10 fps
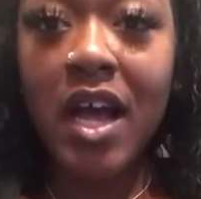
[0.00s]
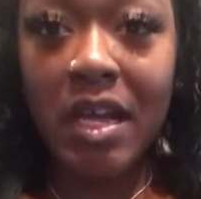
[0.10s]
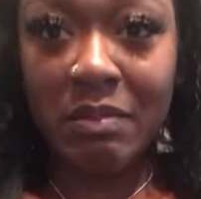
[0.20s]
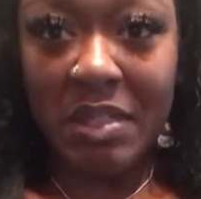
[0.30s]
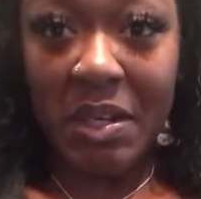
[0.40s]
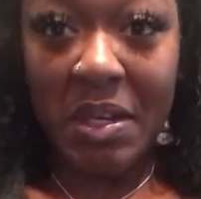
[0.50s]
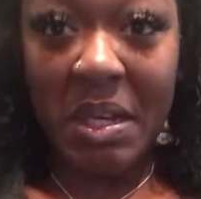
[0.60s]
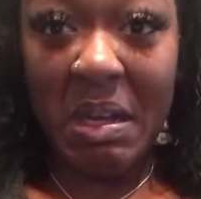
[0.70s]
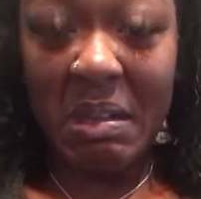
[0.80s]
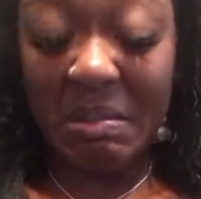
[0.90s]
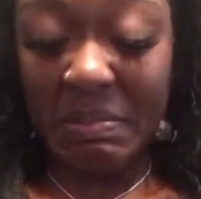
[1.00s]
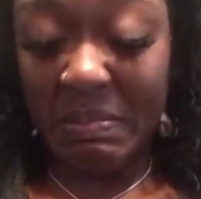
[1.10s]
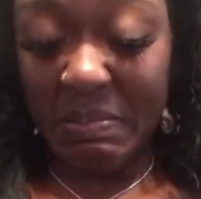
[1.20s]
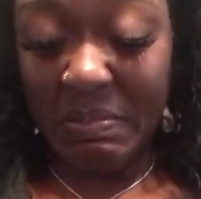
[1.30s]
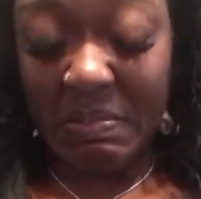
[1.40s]
I'm sorry, y'all.
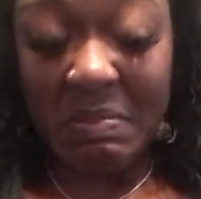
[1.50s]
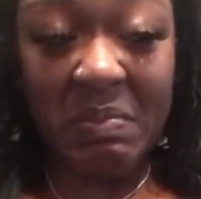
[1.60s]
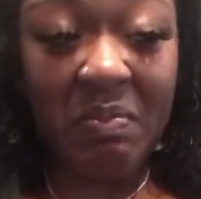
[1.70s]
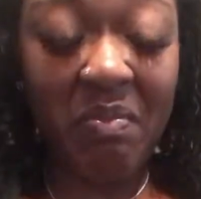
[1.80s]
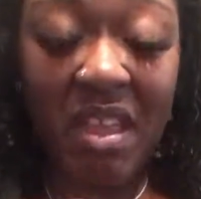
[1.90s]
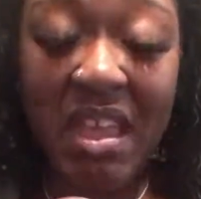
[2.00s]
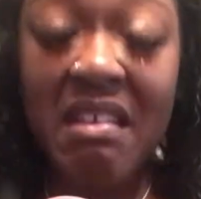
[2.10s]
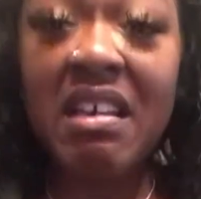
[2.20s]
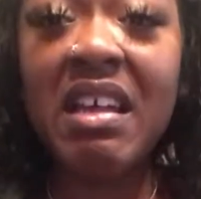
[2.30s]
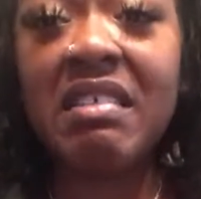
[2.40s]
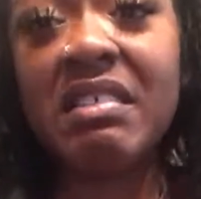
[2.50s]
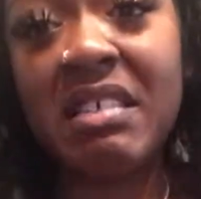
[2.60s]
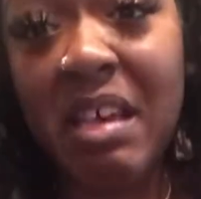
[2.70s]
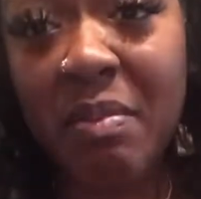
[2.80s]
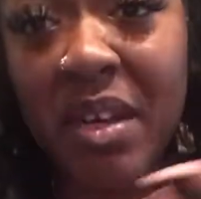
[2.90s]
And the
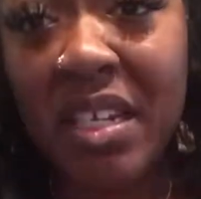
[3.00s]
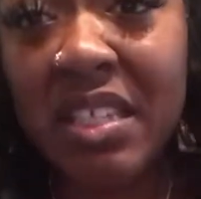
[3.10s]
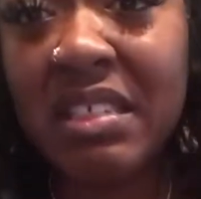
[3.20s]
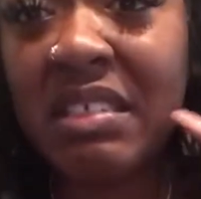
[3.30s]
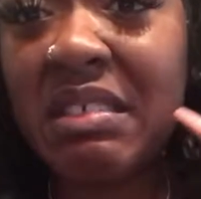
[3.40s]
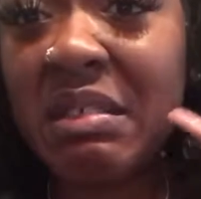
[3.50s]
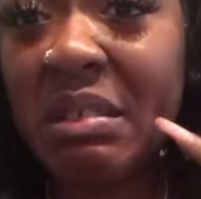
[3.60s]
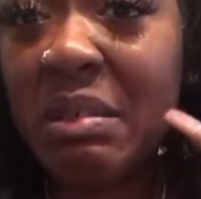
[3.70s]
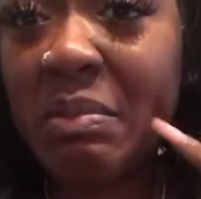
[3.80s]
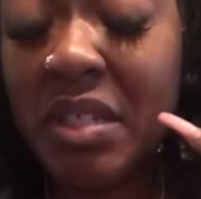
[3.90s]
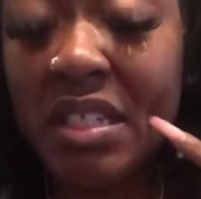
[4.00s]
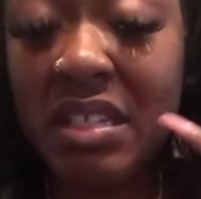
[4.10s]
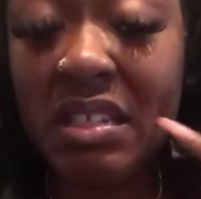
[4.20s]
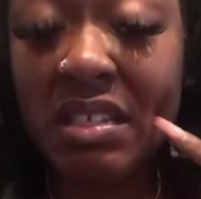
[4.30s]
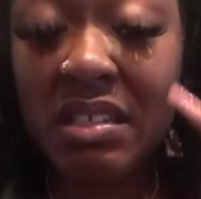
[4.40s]
sad part is, it's a piece
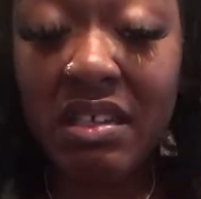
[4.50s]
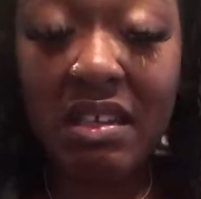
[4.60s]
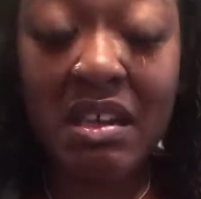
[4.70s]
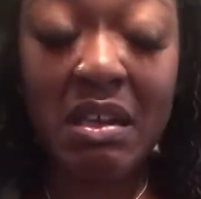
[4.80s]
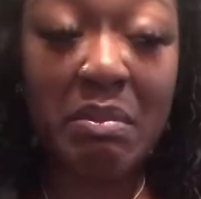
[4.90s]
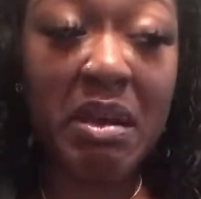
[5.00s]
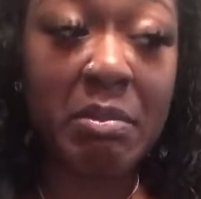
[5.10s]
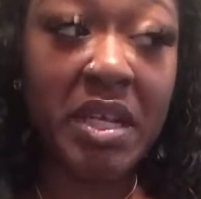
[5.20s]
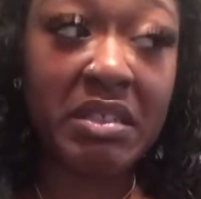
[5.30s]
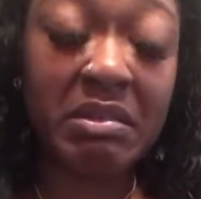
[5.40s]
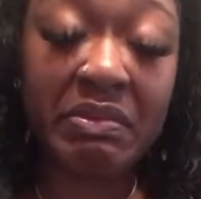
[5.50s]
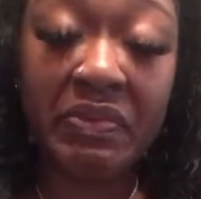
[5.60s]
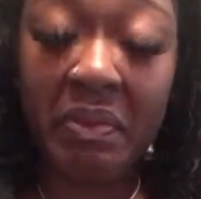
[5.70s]
that's stuck like in my back tooth.